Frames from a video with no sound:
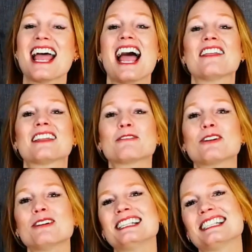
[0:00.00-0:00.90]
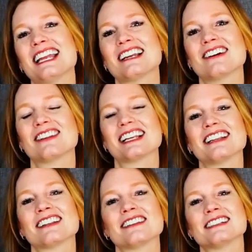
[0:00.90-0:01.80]
And then we're going to take a look
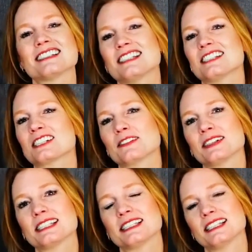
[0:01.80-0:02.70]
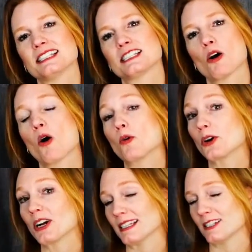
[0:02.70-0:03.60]
at the listing service this
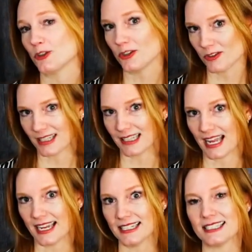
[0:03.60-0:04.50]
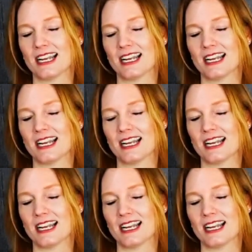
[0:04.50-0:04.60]
owner has utilized.